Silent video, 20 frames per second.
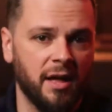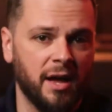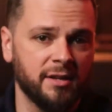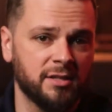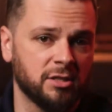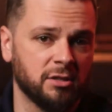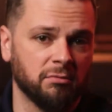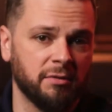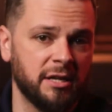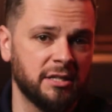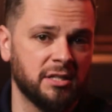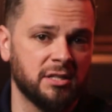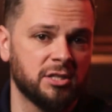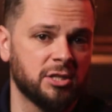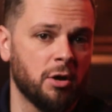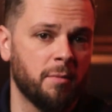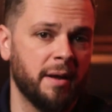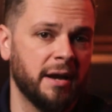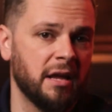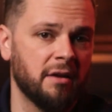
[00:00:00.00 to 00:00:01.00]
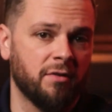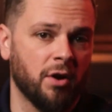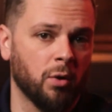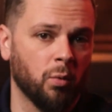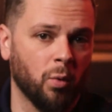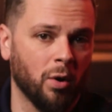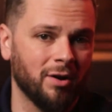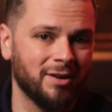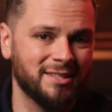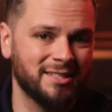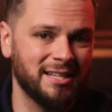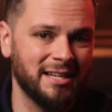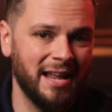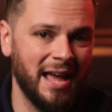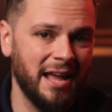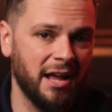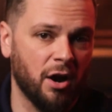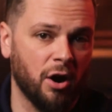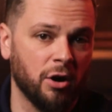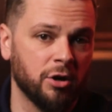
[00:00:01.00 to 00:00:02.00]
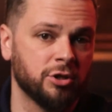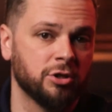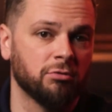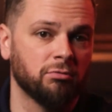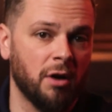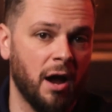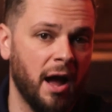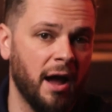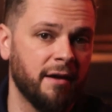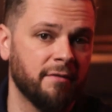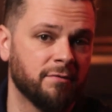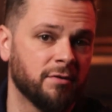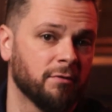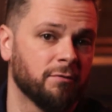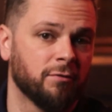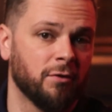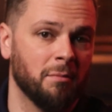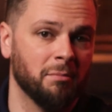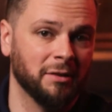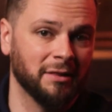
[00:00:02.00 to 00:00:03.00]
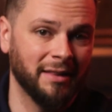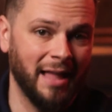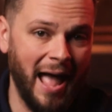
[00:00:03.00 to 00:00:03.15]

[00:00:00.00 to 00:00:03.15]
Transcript: thus the reason so many of our words today are derived from